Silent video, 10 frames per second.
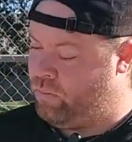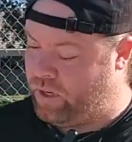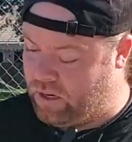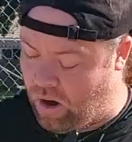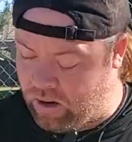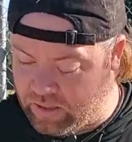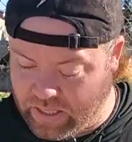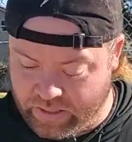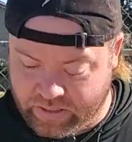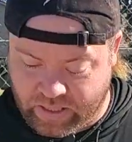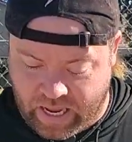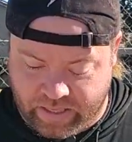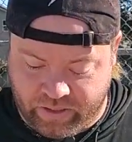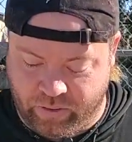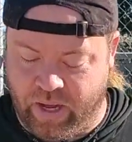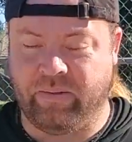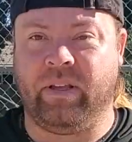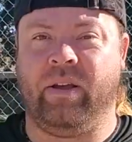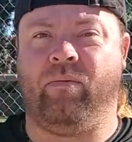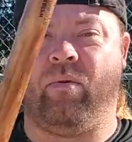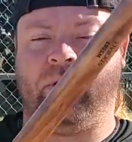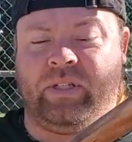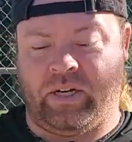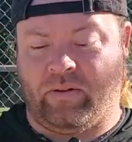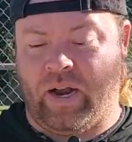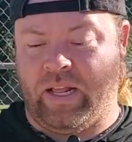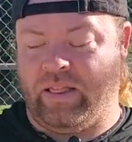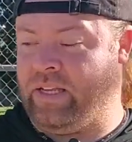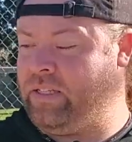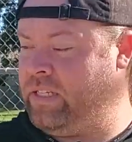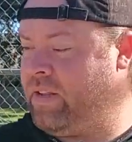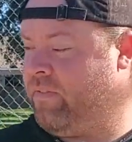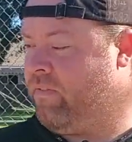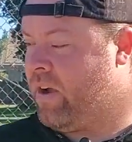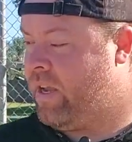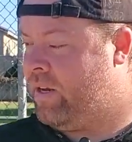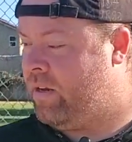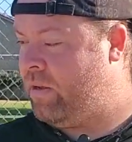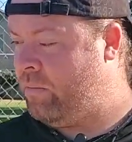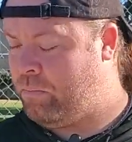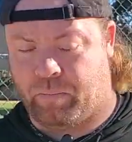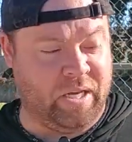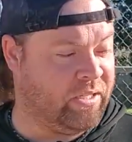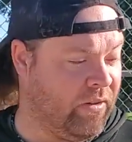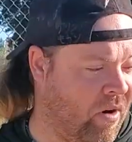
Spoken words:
regardless, I do have to give Warstic credit. This is a fucking piece